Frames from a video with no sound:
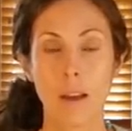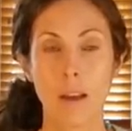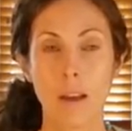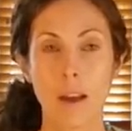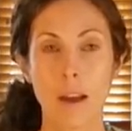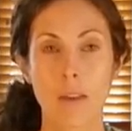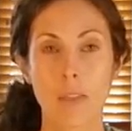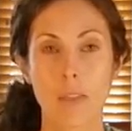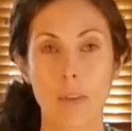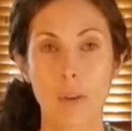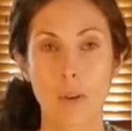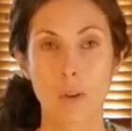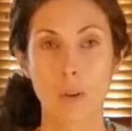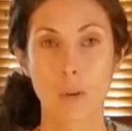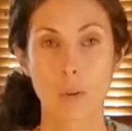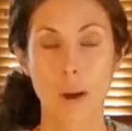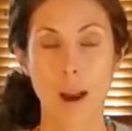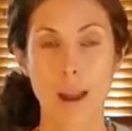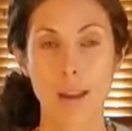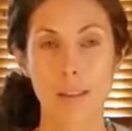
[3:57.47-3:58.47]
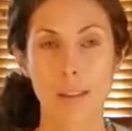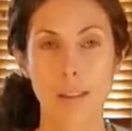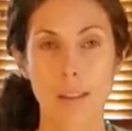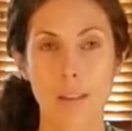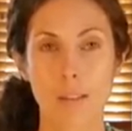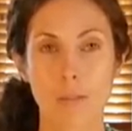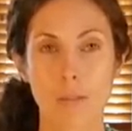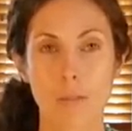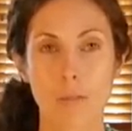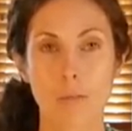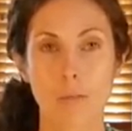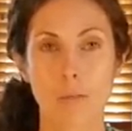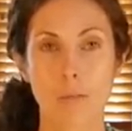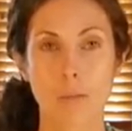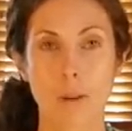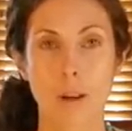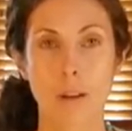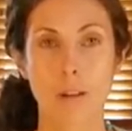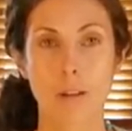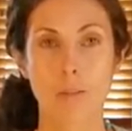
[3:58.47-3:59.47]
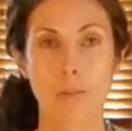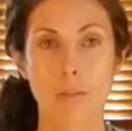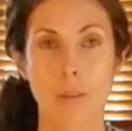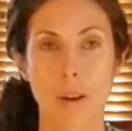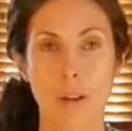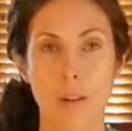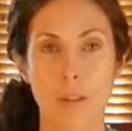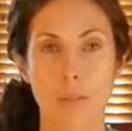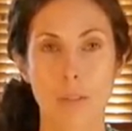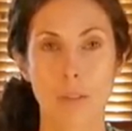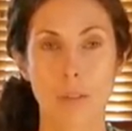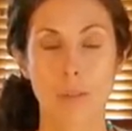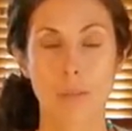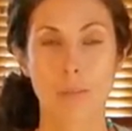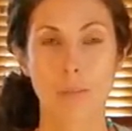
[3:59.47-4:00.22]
at the horizon right in front of you.